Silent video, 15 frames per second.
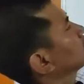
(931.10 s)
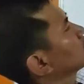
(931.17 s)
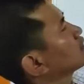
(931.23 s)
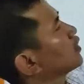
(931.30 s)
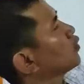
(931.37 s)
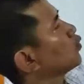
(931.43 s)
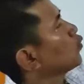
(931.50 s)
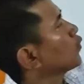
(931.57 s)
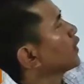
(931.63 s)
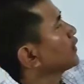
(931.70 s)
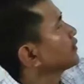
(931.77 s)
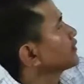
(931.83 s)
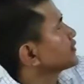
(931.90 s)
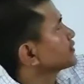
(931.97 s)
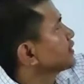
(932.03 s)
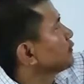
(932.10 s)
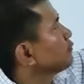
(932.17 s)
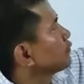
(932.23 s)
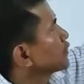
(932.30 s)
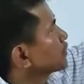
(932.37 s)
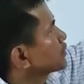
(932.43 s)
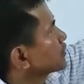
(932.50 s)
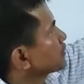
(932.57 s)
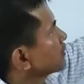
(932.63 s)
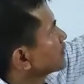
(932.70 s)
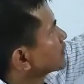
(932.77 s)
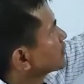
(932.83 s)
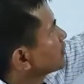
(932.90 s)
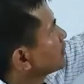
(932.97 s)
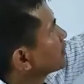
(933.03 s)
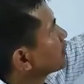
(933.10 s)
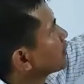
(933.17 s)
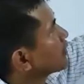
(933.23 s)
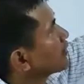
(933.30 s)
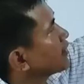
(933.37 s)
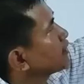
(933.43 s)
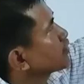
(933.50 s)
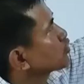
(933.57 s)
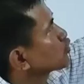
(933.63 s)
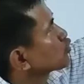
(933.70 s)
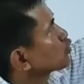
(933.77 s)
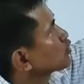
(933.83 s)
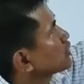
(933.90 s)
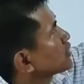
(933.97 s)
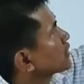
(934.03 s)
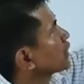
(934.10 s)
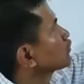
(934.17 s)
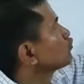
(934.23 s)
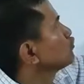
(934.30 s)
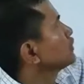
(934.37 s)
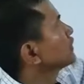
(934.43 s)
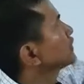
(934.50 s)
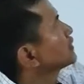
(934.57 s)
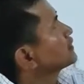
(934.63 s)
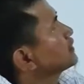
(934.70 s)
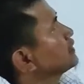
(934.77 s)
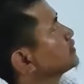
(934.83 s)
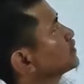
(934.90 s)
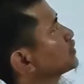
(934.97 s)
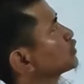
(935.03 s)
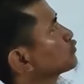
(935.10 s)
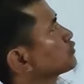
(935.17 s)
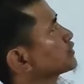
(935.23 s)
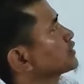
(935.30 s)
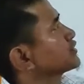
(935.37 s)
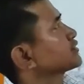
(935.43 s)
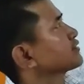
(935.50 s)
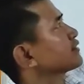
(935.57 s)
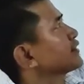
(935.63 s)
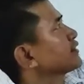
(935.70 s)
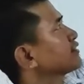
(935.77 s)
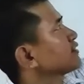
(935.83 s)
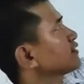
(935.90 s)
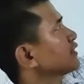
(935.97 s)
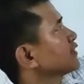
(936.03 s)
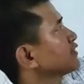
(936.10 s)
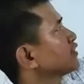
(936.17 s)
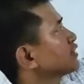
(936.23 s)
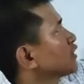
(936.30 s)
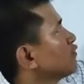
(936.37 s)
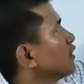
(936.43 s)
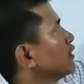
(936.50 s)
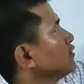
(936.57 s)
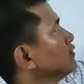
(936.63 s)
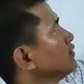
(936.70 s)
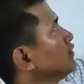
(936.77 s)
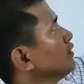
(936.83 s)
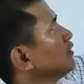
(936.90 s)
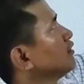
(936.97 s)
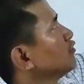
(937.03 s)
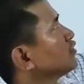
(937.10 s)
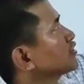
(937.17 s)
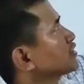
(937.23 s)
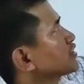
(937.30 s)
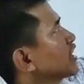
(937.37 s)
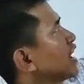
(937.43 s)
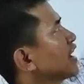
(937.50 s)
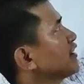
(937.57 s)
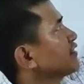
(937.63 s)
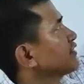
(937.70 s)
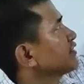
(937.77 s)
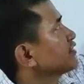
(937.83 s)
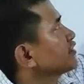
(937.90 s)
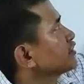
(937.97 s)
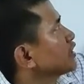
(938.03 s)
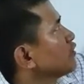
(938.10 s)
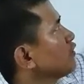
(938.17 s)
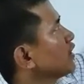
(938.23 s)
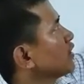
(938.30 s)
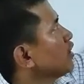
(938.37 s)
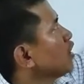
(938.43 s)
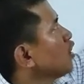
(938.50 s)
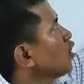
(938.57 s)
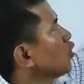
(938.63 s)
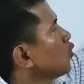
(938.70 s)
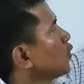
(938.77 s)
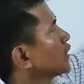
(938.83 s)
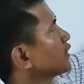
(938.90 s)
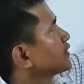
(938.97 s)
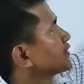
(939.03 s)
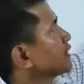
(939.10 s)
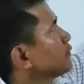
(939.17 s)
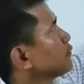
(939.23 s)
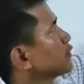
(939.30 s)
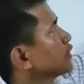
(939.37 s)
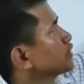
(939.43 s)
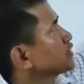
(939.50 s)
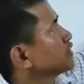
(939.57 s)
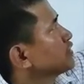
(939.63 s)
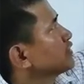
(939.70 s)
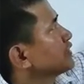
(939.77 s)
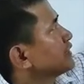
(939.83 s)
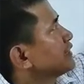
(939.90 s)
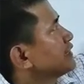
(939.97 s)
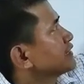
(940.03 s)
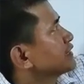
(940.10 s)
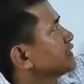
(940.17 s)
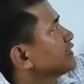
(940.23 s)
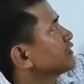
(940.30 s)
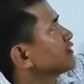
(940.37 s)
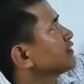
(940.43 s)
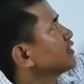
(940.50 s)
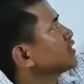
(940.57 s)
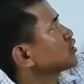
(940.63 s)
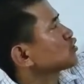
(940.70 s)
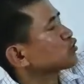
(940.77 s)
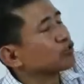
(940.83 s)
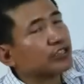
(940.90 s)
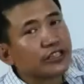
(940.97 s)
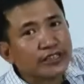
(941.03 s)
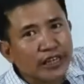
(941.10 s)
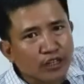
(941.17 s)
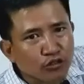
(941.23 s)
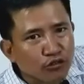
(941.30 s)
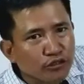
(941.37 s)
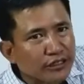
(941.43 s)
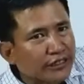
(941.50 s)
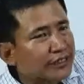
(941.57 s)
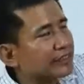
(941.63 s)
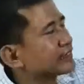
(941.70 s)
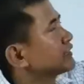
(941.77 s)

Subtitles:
Now when the temperature is increased to theta 2 degrees Celsius, which is greater than theta 1, which is higher than theta 1, when the temperature is increased to theta 2 degrees